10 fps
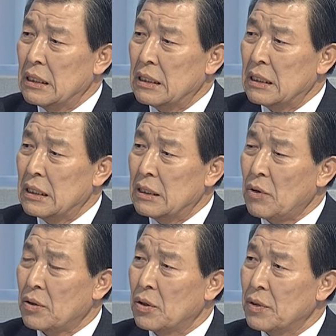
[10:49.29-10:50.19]

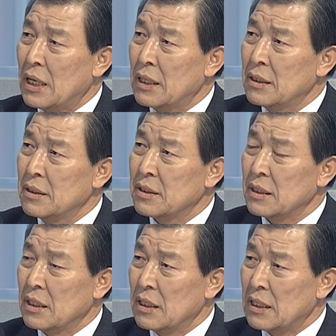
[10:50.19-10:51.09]
recognized
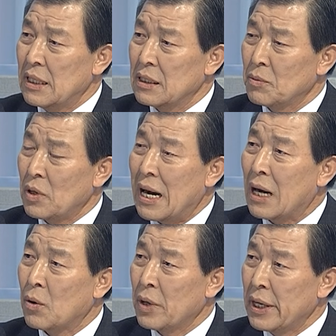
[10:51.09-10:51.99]
the kind of
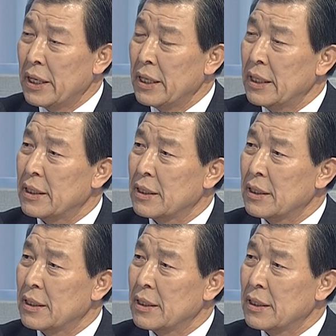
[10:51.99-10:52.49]
ROA,